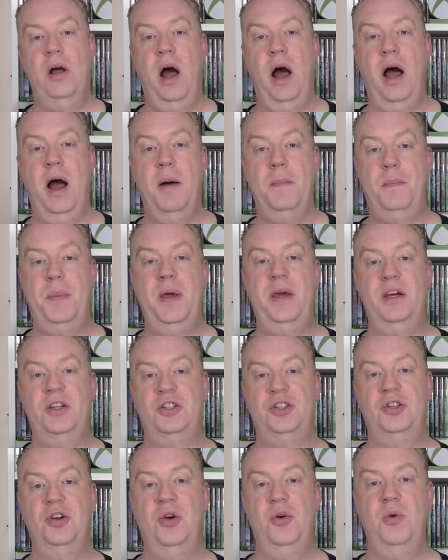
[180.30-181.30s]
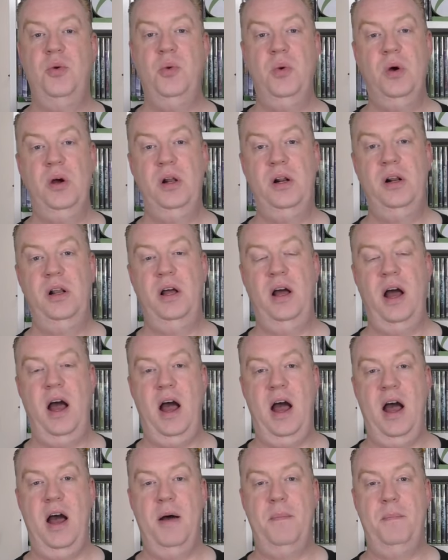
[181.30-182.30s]
PS2
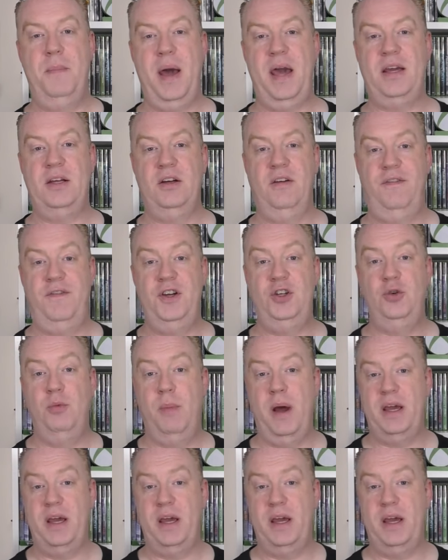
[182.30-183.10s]
official